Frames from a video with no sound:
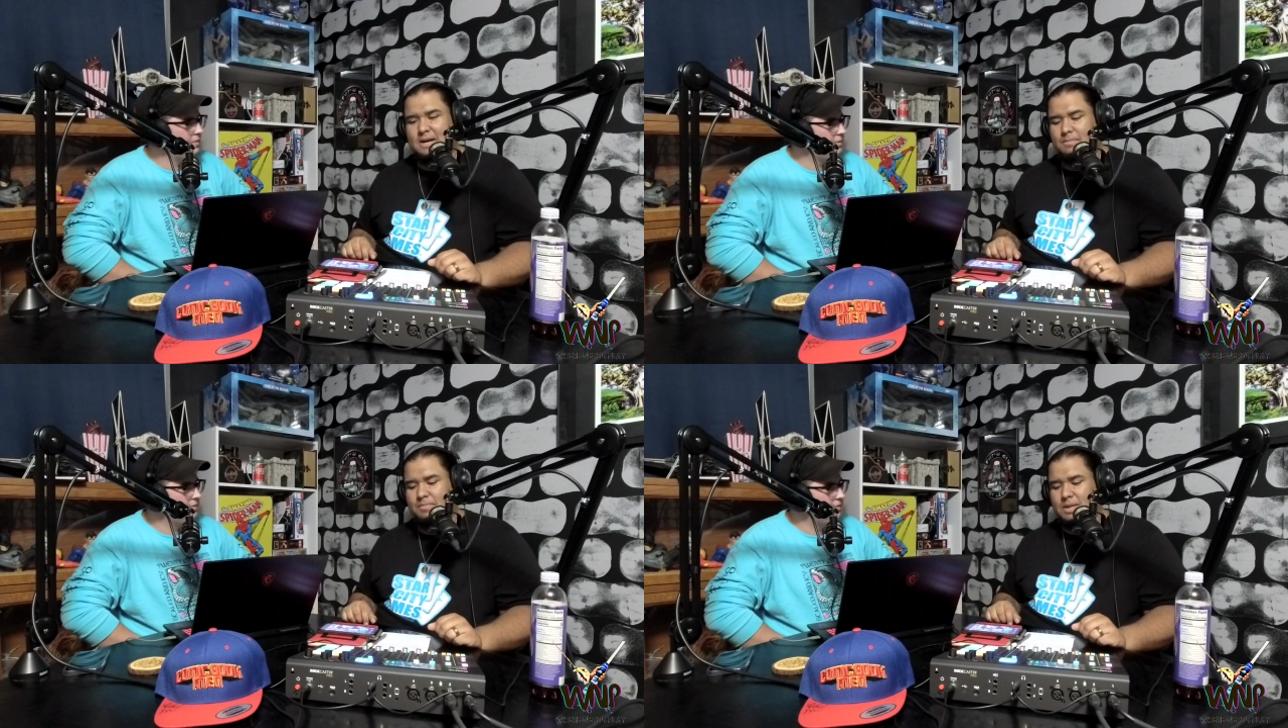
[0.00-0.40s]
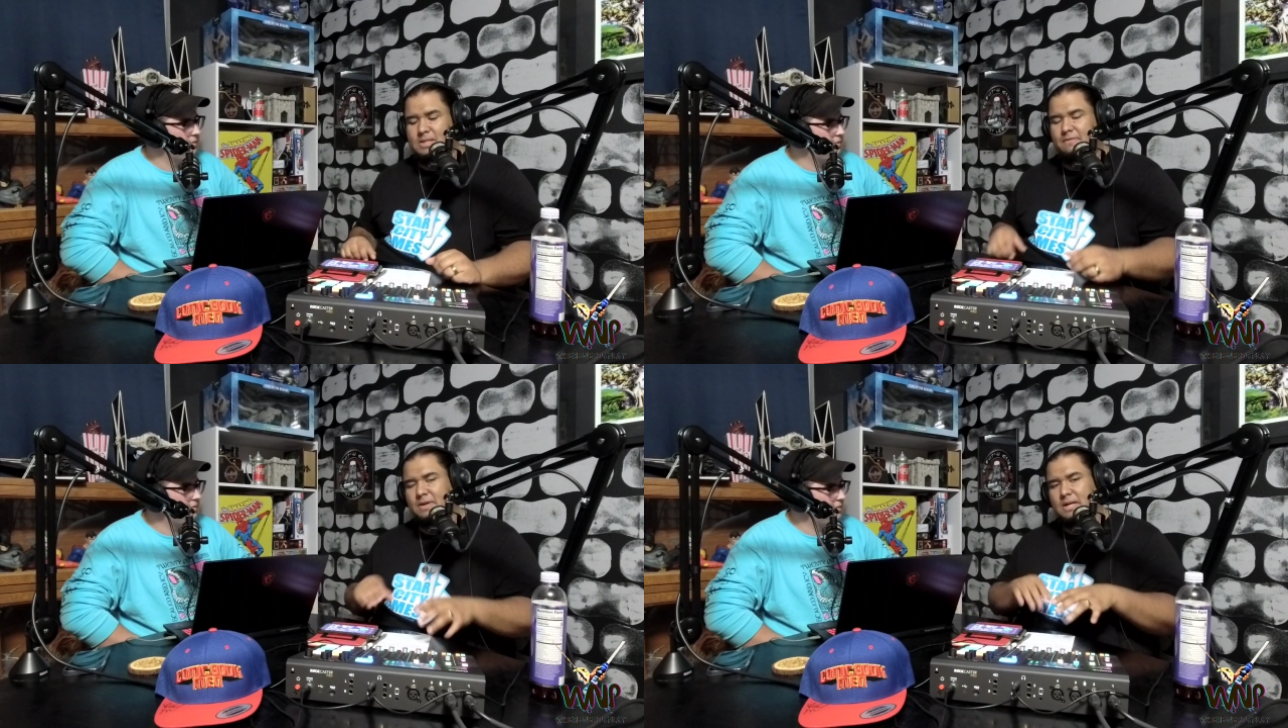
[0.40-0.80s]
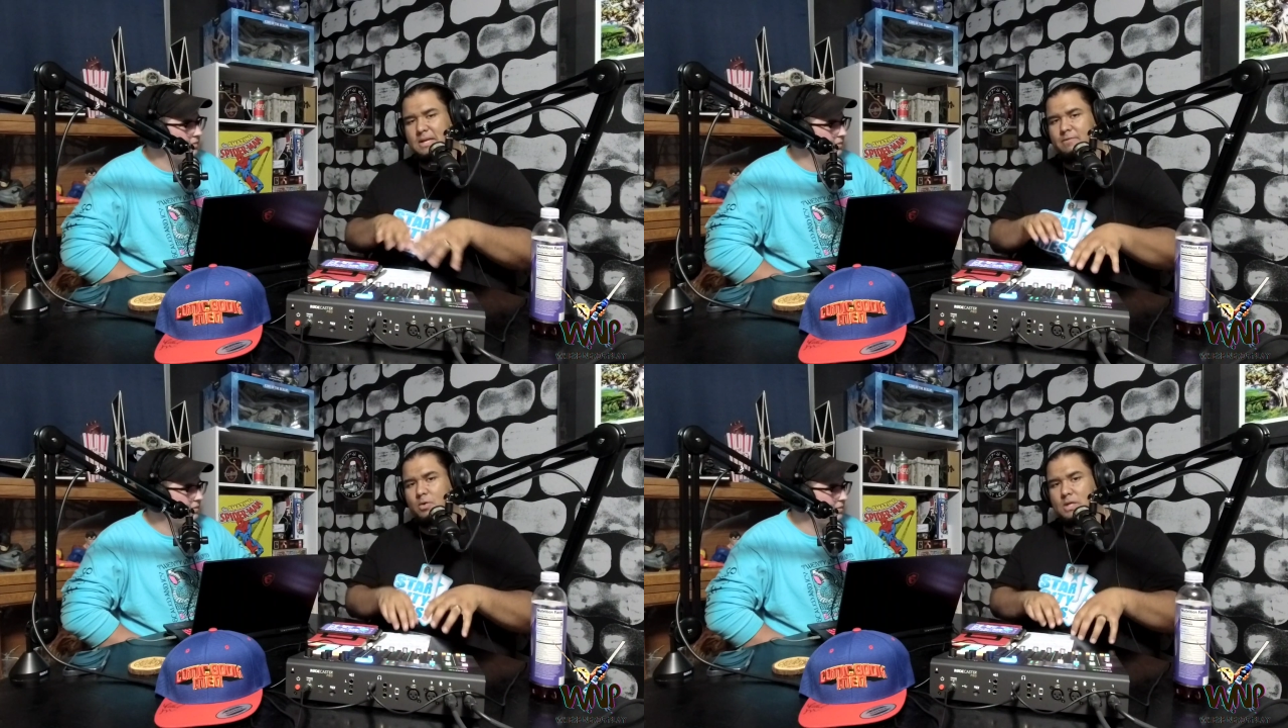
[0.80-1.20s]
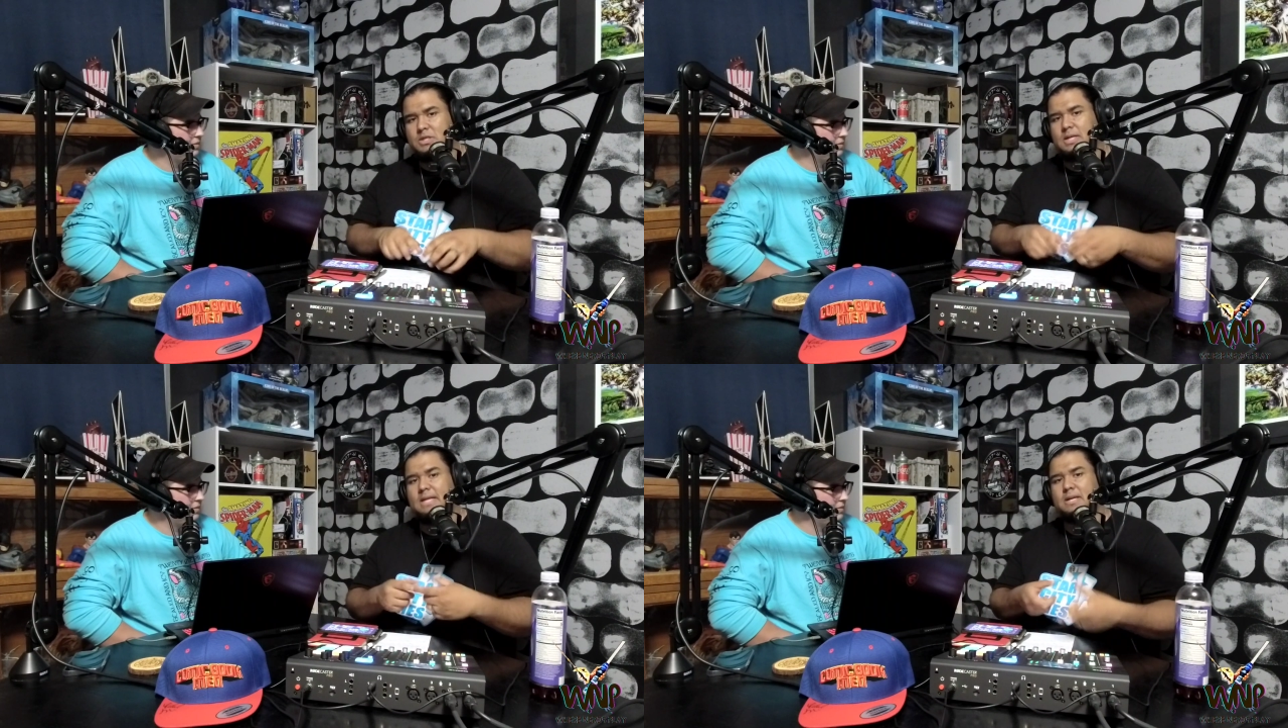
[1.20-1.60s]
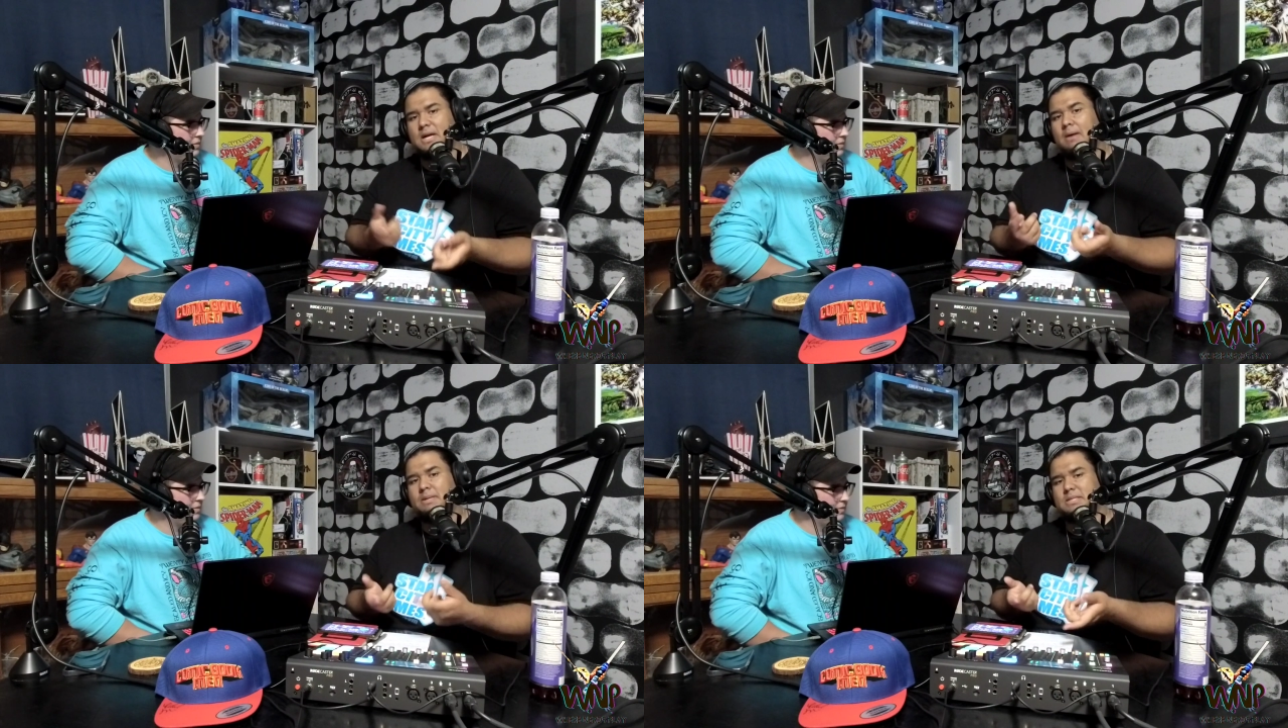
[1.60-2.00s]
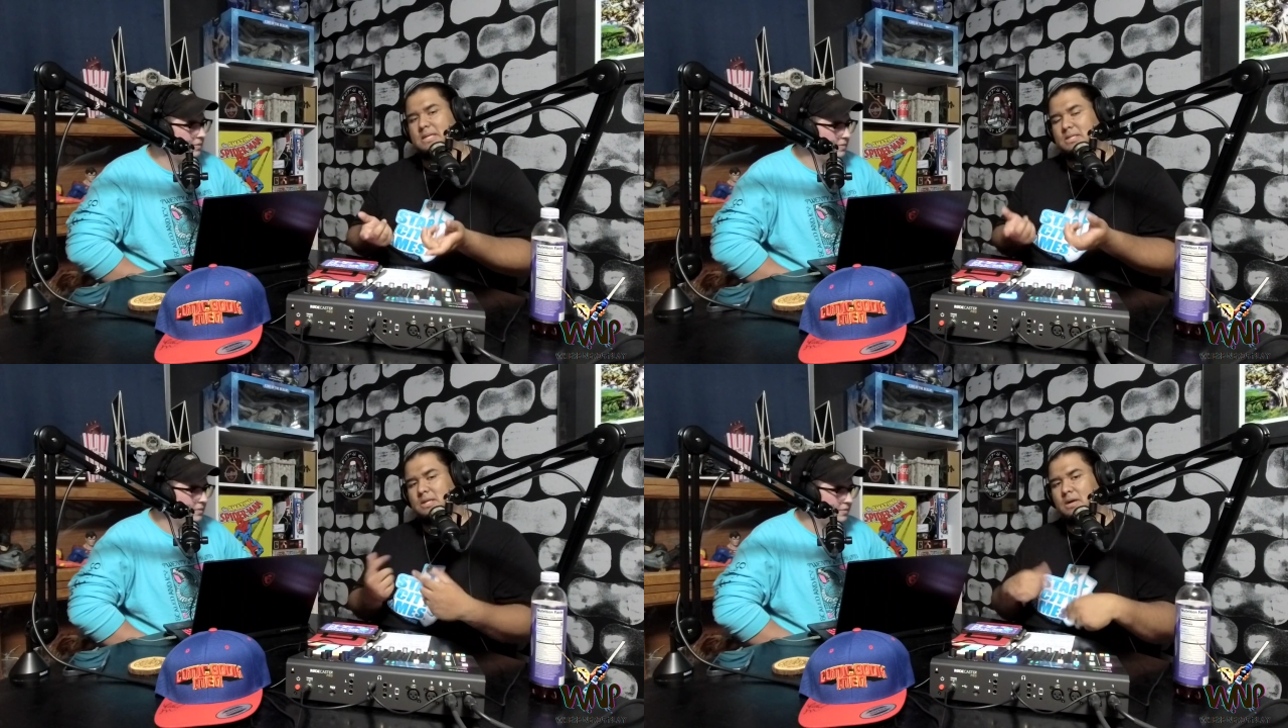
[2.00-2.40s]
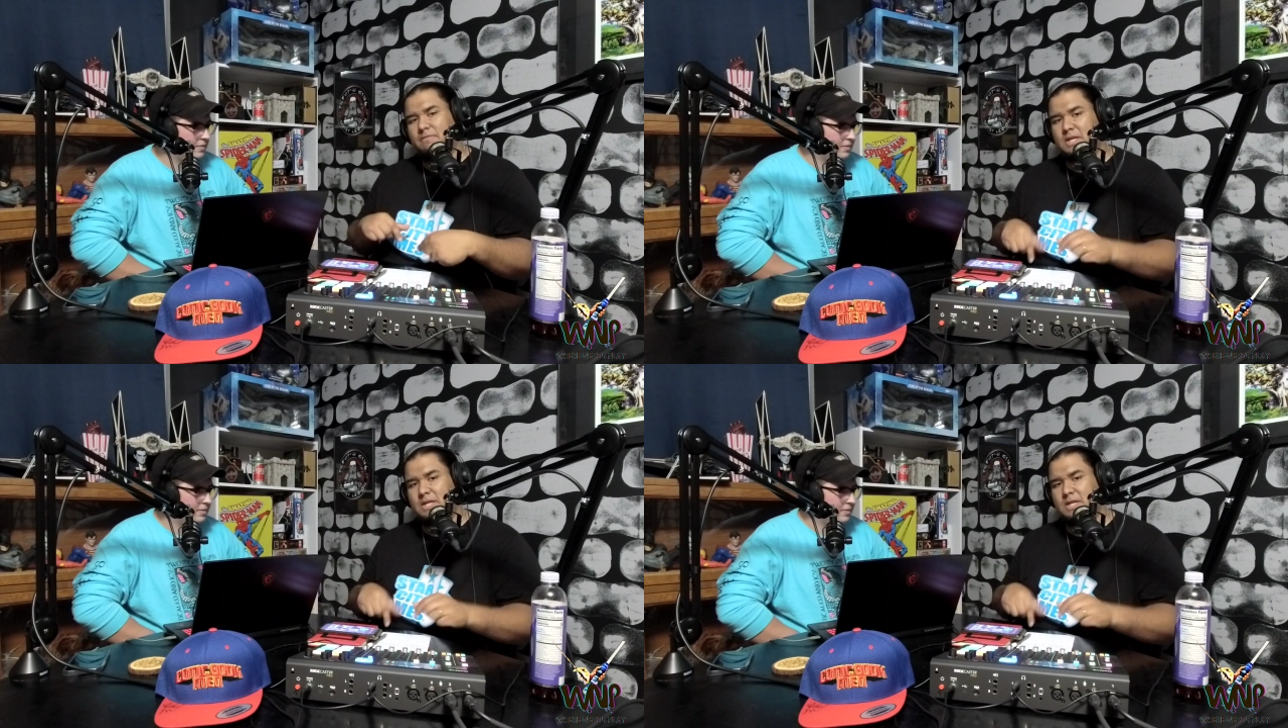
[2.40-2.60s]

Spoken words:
time, definitely leave a question in the comment section of